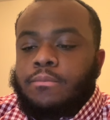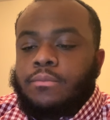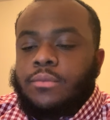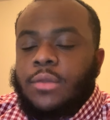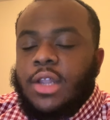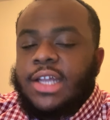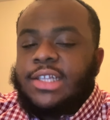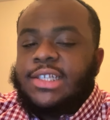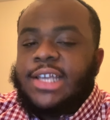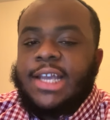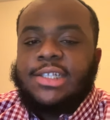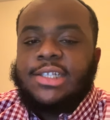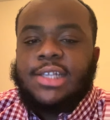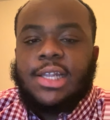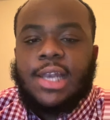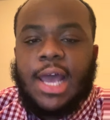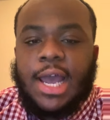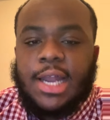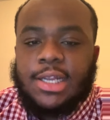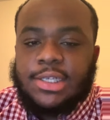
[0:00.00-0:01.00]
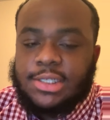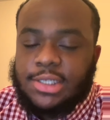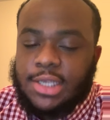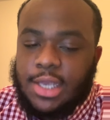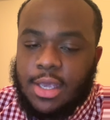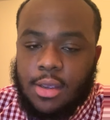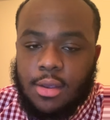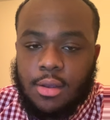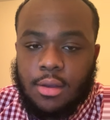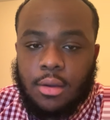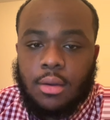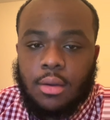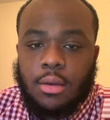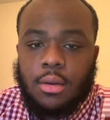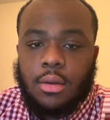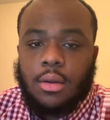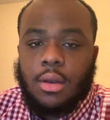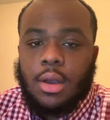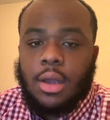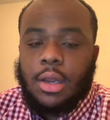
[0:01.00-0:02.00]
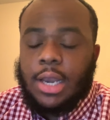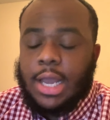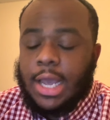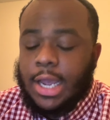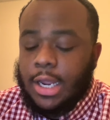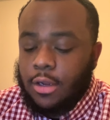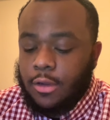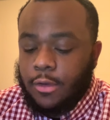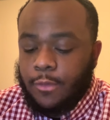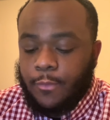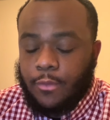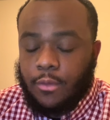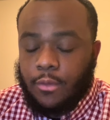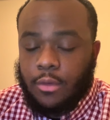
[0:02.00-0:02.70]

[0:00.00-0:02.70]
It takes a lot of skill, a lot of